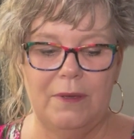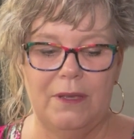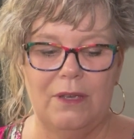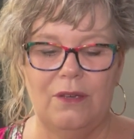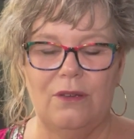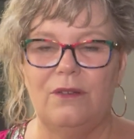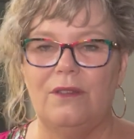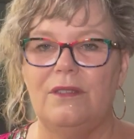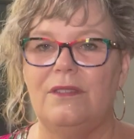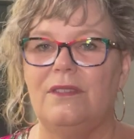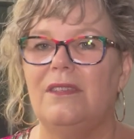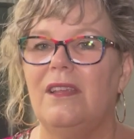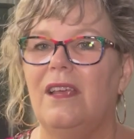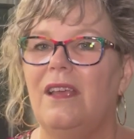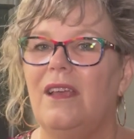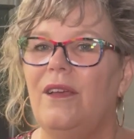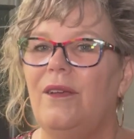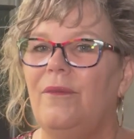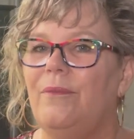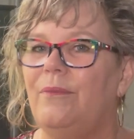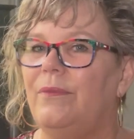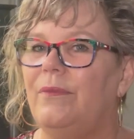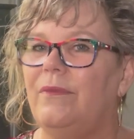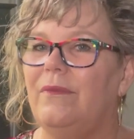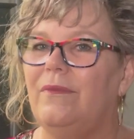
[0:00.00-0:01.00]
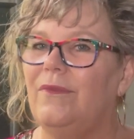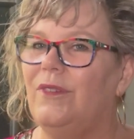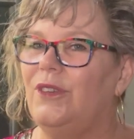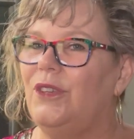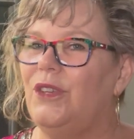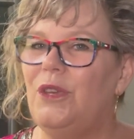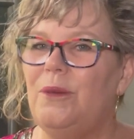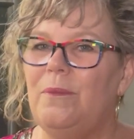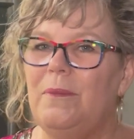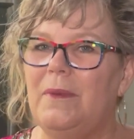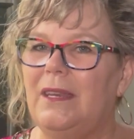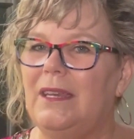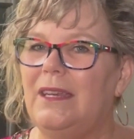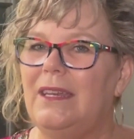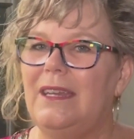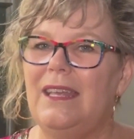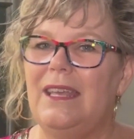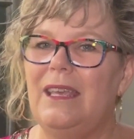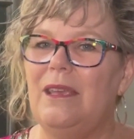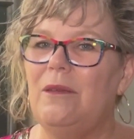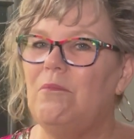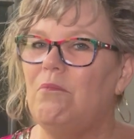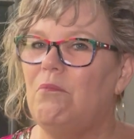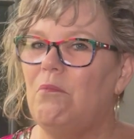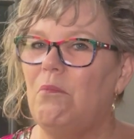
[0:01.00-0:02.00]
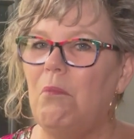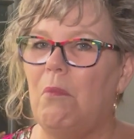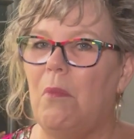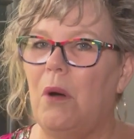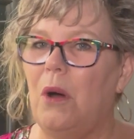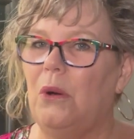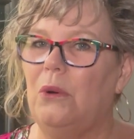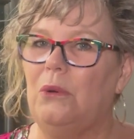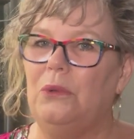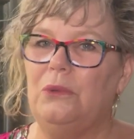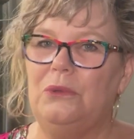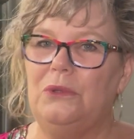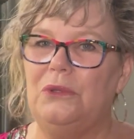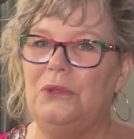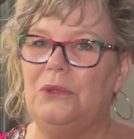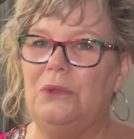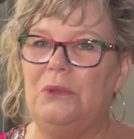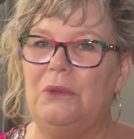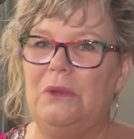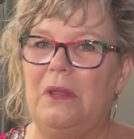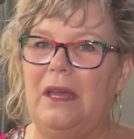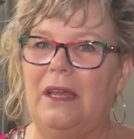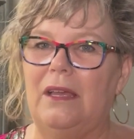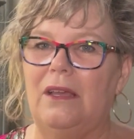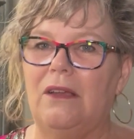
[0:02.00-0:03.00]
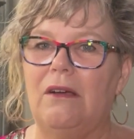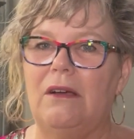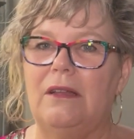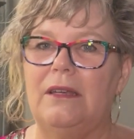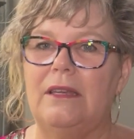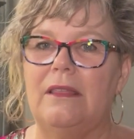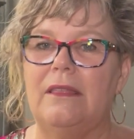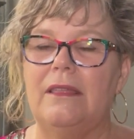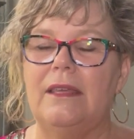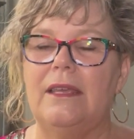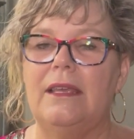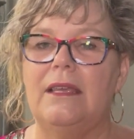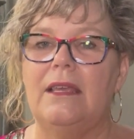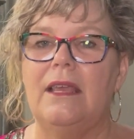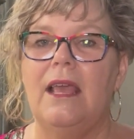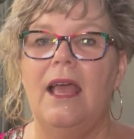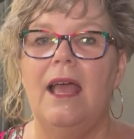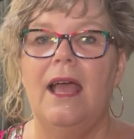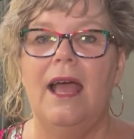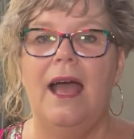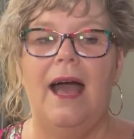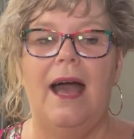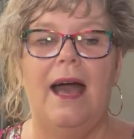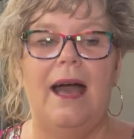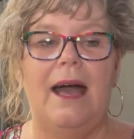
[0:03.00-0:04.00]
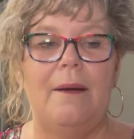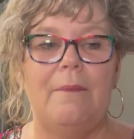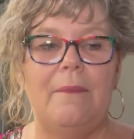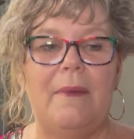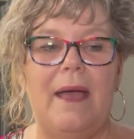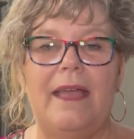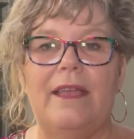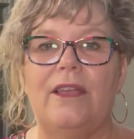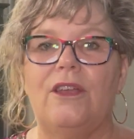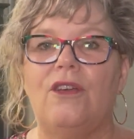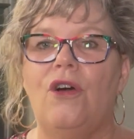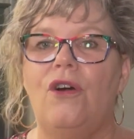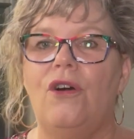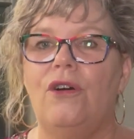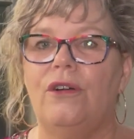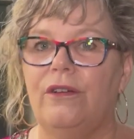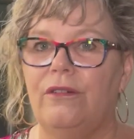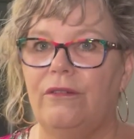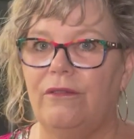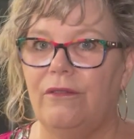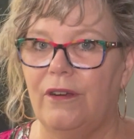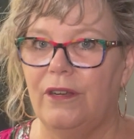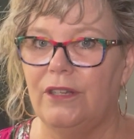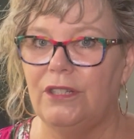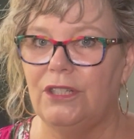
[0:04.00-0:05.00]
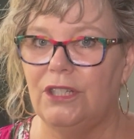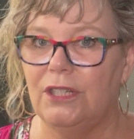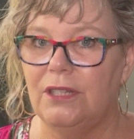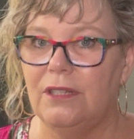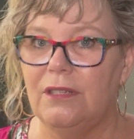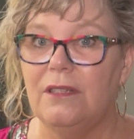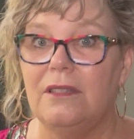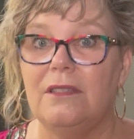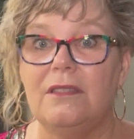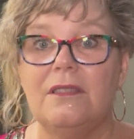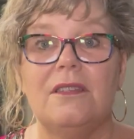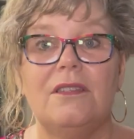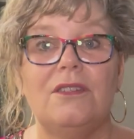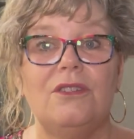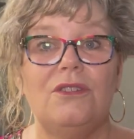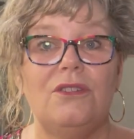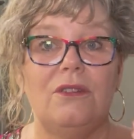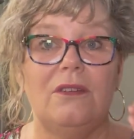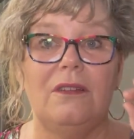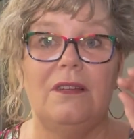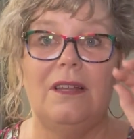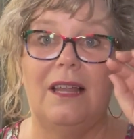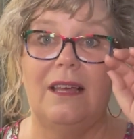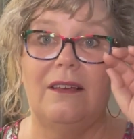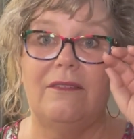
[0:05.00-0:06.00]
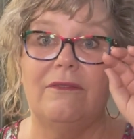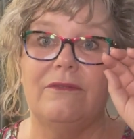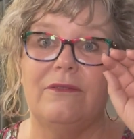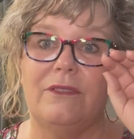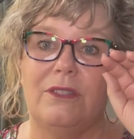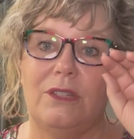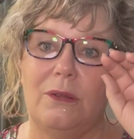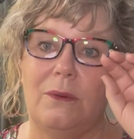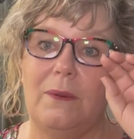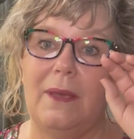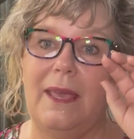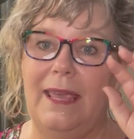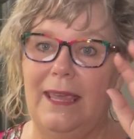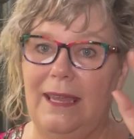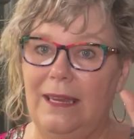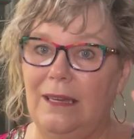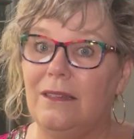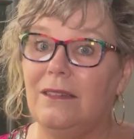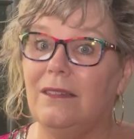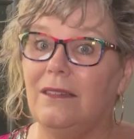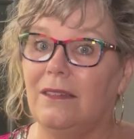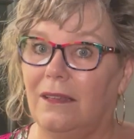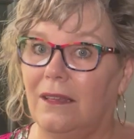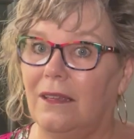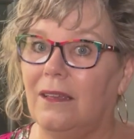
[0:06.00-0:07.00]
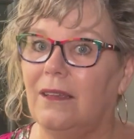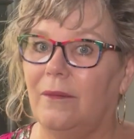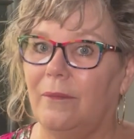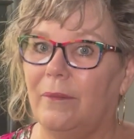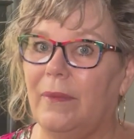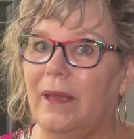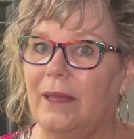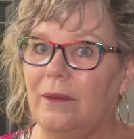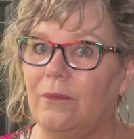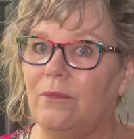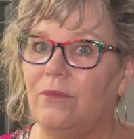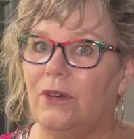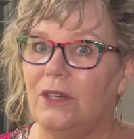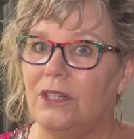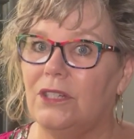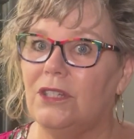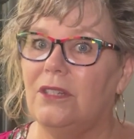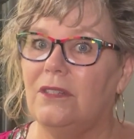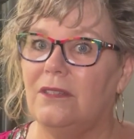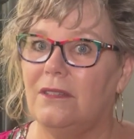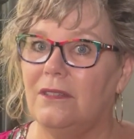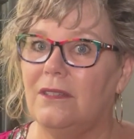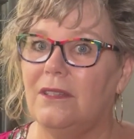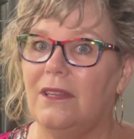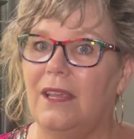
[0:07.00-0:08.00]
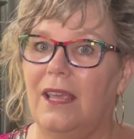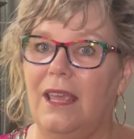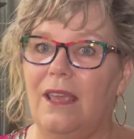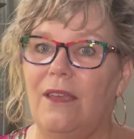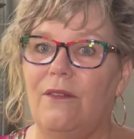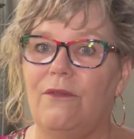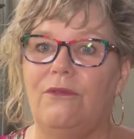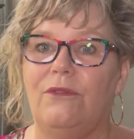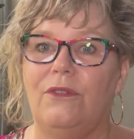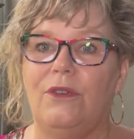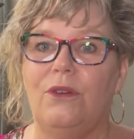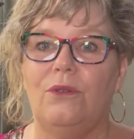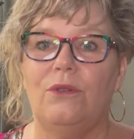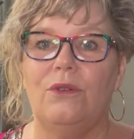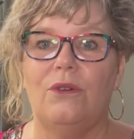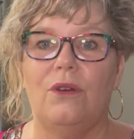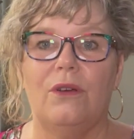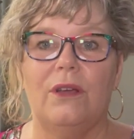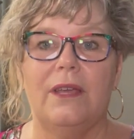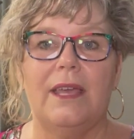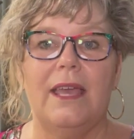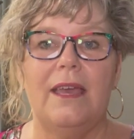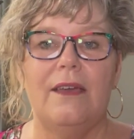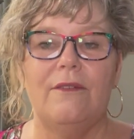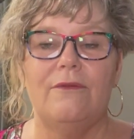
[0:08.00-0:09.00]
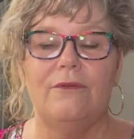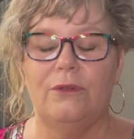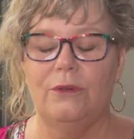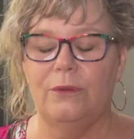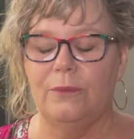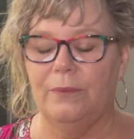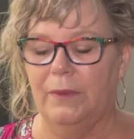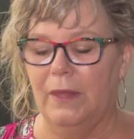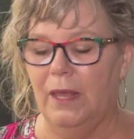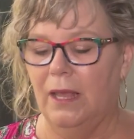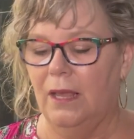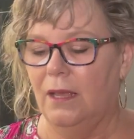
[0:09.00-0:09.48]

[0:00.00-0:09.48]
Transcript: because humidity, mold, all that kind of thing. And cockroaches do love to eat paintbrushes if you're not careful.